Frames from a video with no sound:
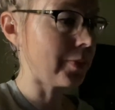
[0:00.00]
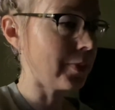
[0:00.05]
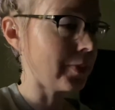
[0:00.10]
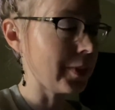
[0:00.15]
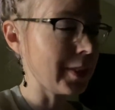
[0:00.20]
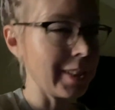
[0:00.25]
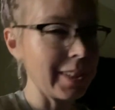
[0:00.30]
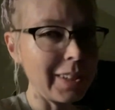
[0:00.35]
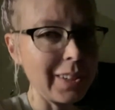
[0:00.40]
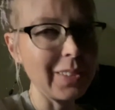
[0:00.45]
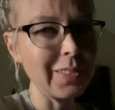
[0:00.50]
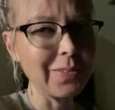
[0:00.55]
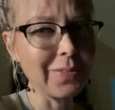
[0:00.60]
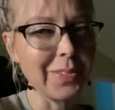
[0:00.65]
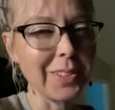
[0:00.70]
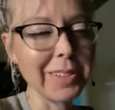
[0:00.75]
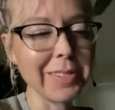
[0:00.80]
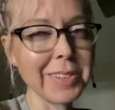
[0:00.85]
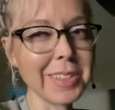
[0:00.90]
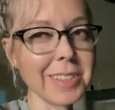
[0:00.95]
So
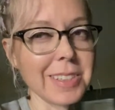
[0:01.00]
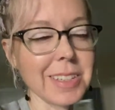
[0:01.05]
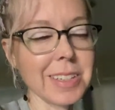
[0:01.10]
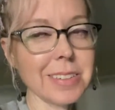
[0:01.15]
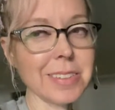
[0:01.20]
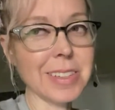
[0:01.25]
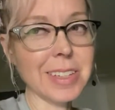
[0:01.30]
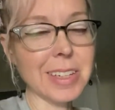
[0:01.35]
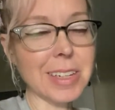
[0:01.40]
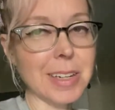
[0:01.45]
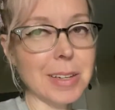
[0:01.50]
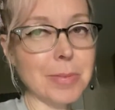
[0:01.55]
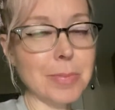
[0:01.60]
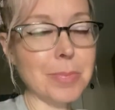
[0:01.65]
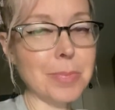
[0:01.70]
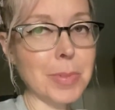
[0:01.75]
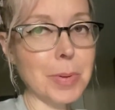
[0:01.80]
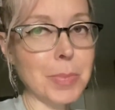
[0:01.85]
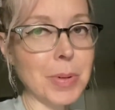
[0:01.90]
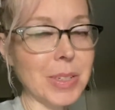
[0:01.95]
if I sound like
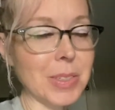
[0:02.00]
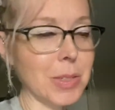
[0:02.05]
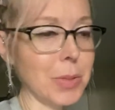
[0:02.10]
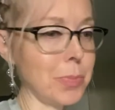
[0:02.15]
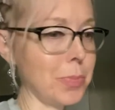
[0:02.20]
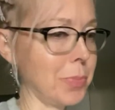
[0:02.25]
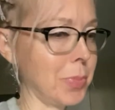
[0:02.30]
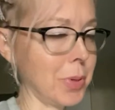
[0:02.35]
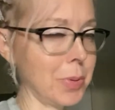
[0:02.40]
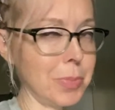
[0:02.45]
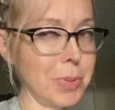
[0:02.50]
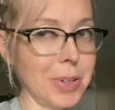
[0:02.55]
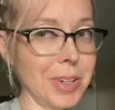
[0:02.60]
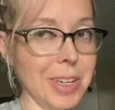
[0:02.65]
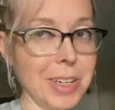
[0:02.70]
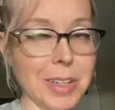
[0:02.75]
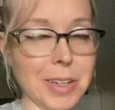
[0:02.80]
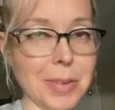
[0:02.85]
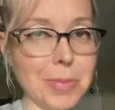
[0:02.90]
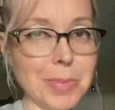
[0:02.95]
I'm about to burp or
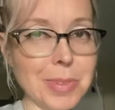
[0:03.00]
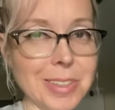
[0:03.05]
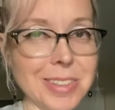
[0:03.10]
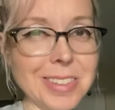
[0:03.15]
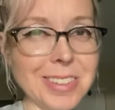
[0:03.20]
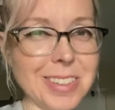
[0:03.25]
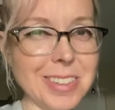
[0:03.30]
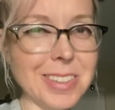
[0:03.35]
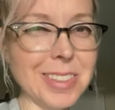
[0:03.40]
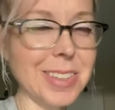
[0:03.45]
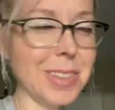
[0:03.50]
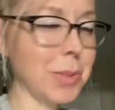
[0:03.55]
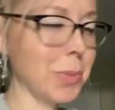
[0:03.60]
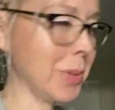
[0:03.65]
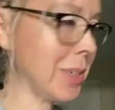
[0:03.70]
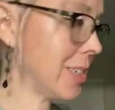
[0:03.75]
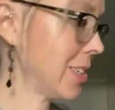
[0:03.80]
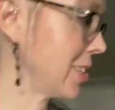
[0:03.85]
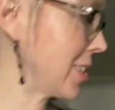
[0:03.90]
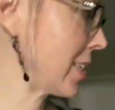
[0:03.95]
hiccup, it's just this
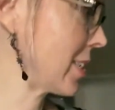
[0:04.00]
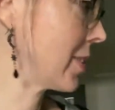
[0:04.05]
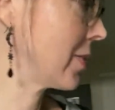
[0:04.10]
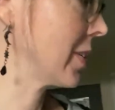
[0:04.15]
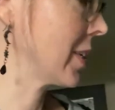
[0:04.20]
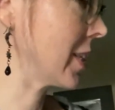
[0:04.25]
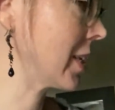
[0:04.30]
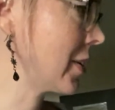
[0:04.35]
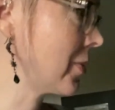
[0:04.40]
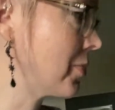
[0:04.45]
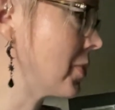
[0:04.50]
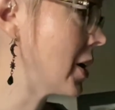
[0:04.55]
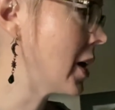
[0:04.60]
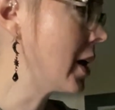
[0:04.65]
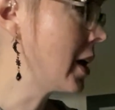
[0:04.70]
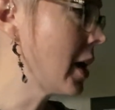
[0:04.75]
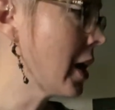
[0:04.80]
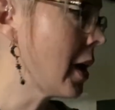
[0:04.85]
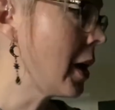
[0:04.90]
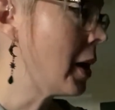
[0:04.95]
weird chest feeling
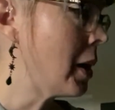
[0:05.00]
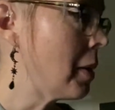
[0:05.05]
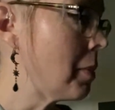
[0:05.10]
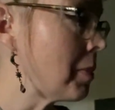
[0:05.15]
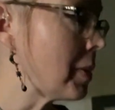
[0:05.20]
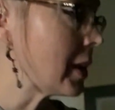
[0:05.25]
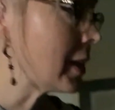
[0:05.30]
but